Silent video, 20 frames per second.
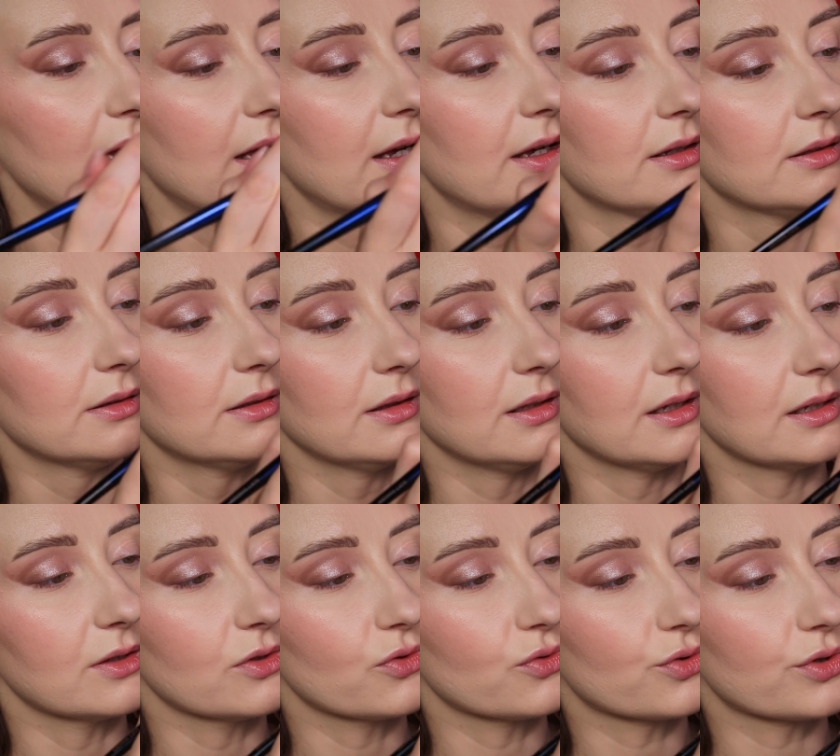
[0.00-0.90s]
And
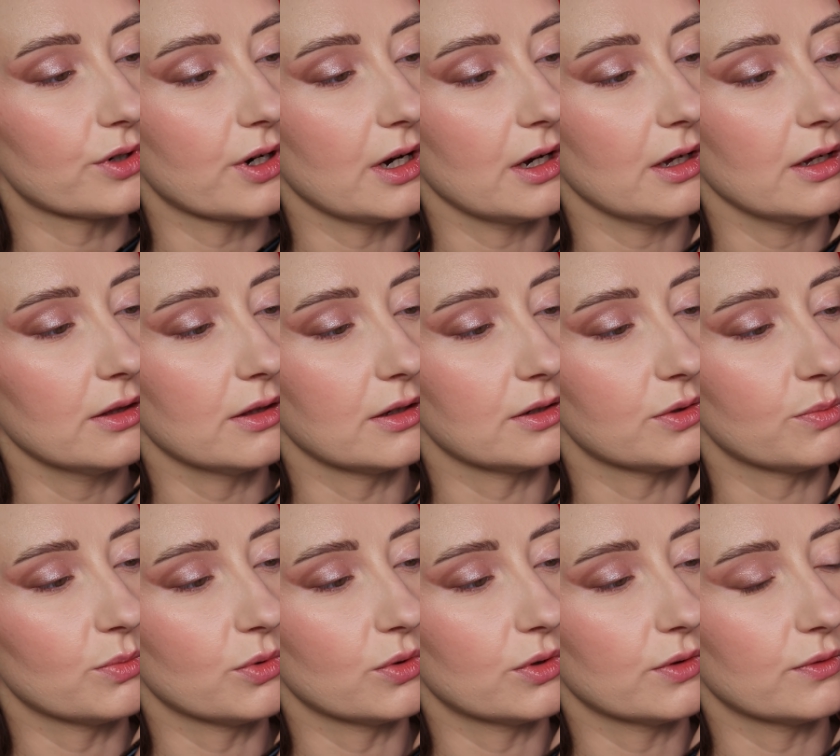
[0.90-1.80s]
let's try this
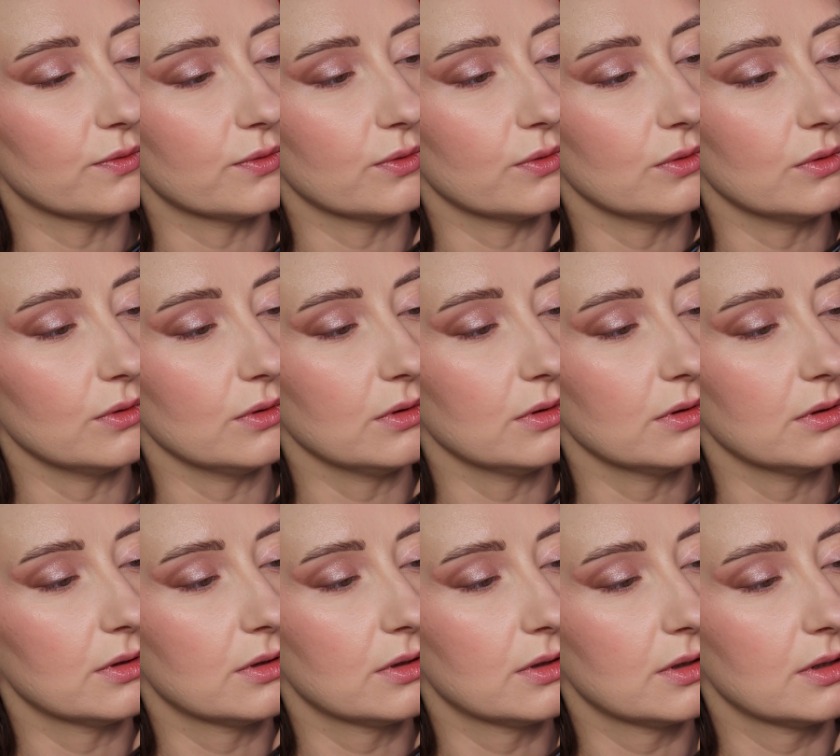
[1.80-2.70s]

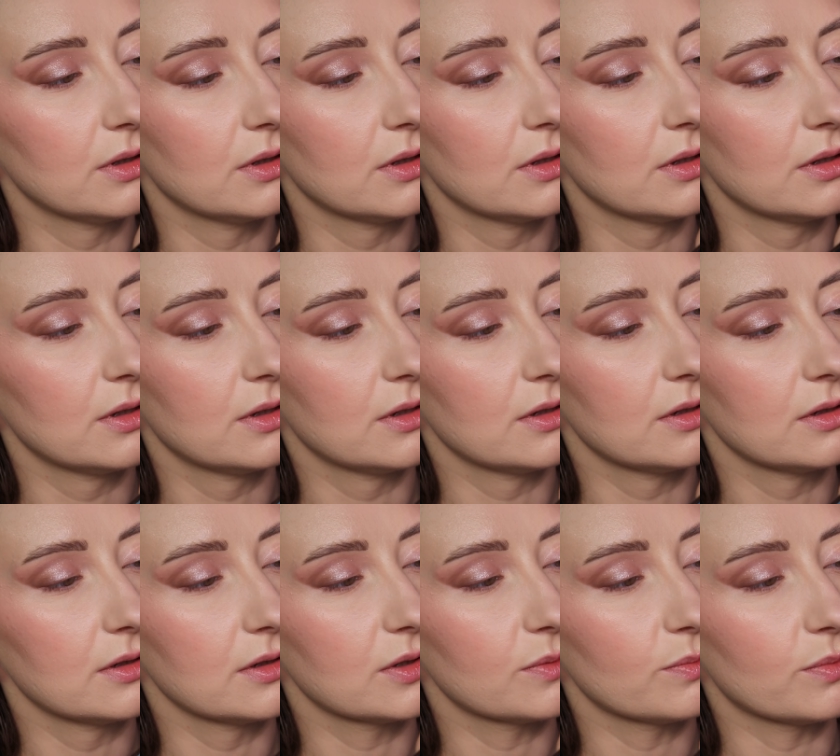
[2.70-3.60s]
beautiful
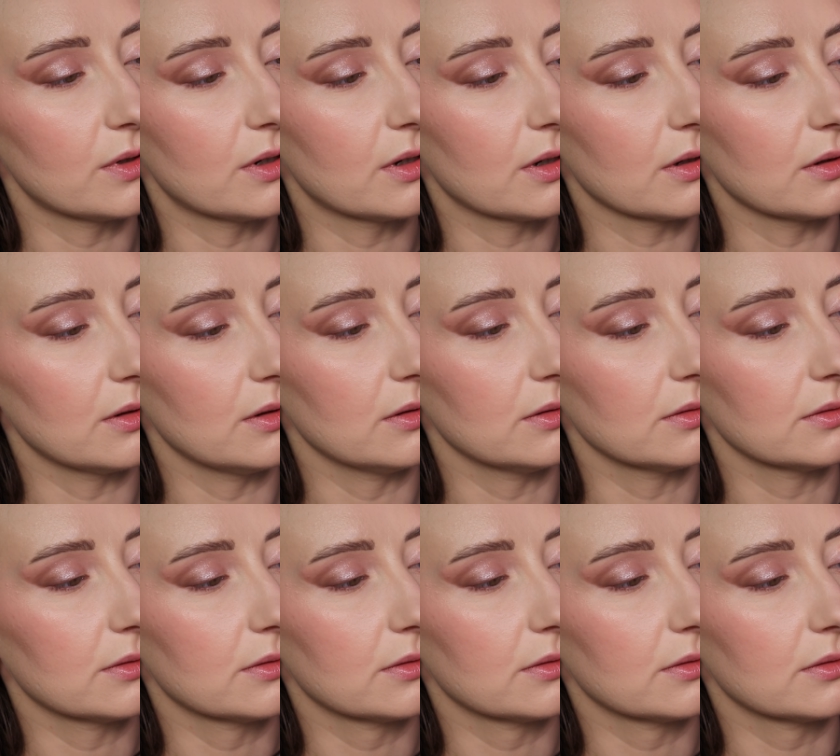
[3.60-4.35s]
sparkle,